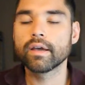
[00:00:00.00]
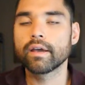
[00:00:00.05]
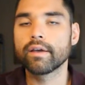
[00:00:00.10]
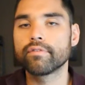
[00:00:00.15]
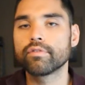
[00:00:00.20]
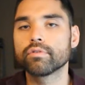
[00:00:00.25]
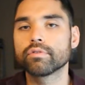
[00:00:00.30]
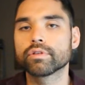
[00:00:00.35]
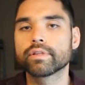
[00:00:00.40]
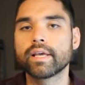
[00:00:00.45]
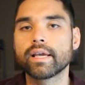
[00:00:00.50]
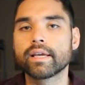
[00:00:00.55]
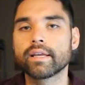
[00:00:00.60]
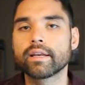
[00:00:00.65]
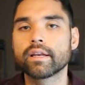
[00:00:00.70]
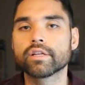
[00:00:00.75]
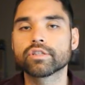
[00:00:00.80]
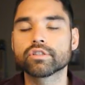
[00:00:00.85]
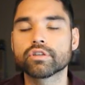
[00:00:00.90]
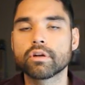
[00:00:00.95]
if you're
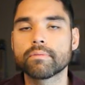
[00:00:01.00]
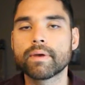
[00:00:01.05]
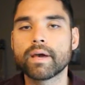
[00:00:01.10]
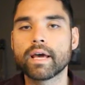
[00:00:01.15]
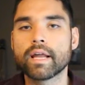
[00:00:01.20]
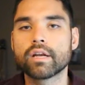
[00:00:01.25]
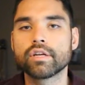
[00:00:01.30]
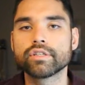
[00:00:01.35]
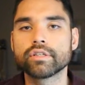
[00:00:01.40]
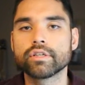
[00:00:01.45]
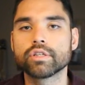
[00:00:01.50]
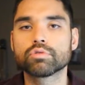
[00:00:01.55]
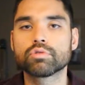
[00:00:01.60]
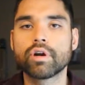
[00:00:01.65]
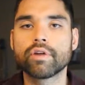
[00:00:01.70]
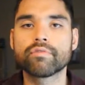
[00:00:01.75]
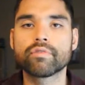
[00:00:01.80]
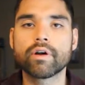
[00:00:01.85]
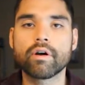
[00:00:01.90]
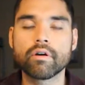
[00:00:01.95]
taking in a certain amount of energy in
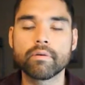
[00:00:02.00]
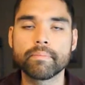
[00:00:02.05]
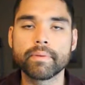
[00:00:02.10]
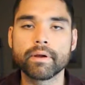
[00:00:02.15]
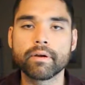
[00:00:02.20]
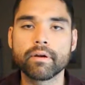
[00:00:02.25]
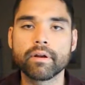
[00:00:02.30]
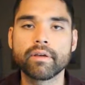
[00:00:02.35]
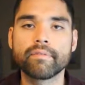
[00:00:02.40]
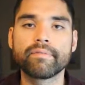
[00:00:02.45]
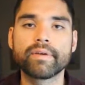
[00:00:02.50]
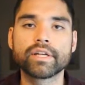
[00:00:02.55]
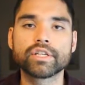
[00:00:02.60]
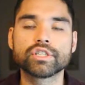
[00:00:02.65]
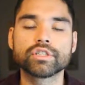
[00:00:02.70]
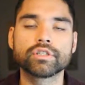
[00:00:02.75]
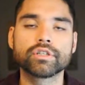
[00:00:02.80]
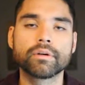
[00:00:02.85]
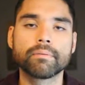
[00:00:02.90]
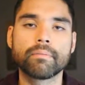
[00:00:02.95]
a 24-hour period,
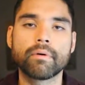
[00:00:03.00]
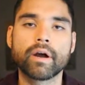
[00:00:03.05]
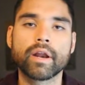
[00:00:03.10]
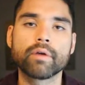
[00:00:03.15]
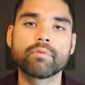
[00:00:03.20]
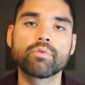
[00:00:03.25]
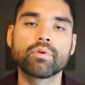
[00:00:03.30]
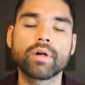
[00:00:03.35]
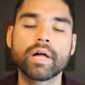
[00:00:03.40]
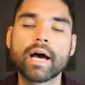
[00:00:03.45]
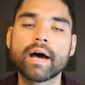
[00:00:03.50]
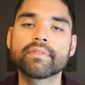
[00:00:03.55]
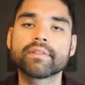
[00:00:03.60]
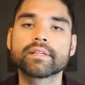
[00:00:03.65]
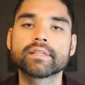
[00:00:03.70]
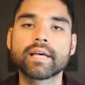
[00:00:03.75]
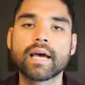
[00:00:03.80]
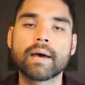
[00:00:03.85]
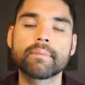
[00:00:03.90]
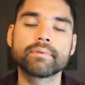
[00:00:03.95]
eventually your body will have
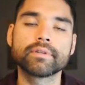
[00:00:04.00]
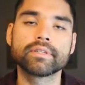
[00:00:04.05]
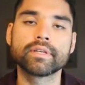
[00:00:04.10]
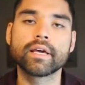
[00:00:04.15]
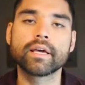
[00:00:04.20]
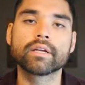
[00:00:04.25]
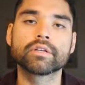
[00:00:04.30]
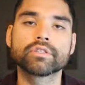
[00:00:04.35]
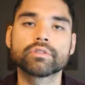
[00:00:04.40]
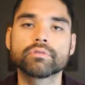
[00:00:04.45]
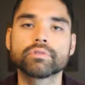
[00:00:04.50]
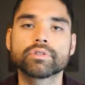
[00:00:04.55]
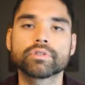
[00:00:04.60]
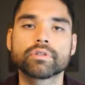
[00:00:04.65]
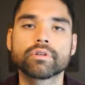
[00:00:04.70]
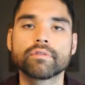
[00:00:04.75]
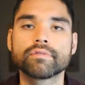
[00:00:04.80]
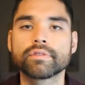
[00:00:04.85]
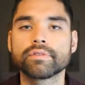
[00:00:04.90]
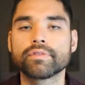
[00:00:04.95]
to tap into energy
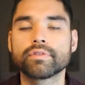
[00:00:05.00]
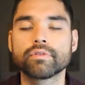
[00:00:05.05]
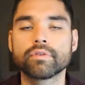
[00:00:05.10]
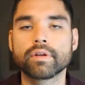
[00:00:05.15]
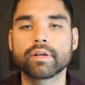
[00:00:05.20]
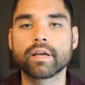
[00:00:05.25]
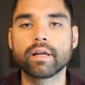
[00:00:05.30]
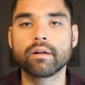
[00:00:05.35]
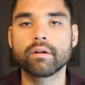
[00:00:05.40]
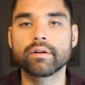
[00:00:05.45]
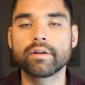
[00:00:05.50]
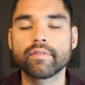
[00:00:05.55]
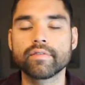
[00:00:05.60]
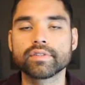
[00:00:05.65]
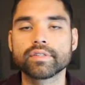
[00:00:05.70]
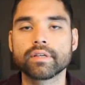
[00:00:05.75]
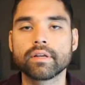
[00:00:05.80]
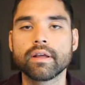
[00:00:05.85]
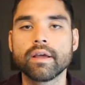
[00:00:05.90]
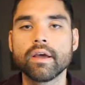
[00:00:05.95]
reserves if you're in a calorie
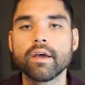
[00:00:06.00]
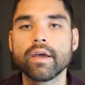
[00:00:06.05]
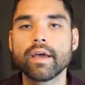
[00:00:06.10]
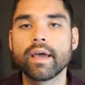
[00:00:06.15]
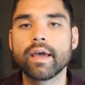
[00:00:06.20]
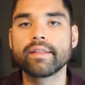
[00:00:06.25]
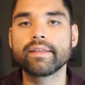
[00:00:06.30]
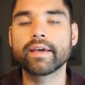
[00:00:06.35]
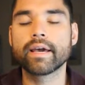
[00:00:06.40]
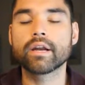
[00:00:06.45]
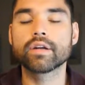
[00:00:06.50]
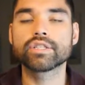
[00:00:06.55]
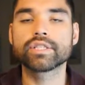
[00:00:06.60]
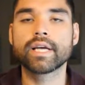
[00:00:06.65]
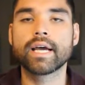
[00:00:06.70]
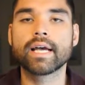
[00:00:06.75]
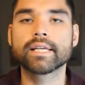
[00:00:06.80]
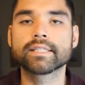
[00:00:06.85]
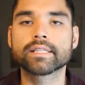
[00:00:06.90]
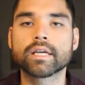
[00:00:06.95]
deficit. And the
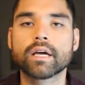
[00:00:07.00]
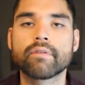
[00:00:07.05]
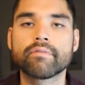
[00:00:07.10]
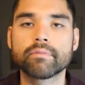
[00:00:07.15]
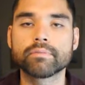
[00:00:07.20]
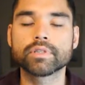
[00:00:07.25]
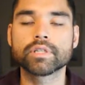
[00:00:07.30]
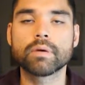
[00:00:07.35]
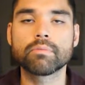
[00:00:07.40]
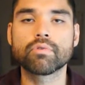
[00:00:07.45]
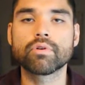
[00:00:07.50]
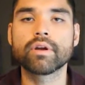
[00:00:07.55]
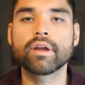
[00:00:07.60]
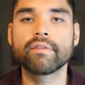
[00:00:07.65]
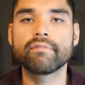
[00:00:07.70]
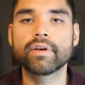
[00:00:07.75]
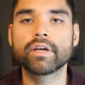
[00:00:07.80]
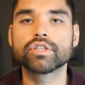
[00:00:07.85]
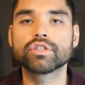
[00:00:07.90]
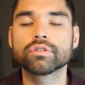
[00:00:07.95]
energy has to come from somewhere
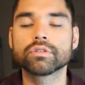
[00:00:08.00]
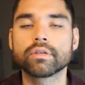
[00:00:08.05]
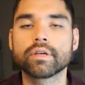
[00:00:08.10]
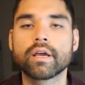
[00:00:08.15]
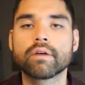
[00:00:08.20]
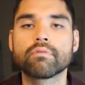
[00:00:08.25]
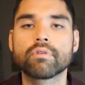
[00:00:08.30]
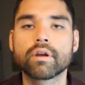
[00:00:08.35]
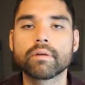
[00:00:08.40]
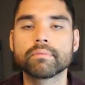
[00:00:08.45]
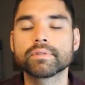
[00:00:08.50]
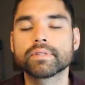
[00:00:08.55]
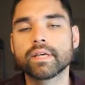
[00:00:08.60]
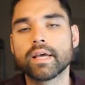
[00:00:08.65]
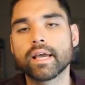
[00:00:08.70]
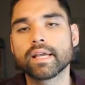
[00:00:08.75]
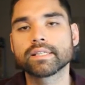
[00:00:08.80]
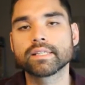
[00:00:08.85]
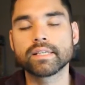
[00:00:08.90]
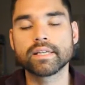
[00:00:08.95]
eventually. And what I'm
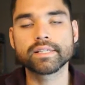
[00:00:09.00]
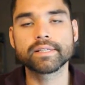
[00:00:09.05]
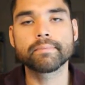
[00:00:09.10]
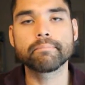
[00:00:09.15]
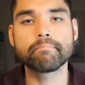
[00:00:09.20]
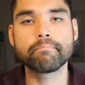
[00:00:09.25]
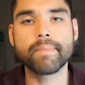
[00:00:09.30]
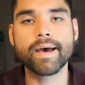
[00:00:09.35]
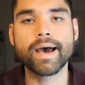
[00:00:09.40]
saying is it doesn't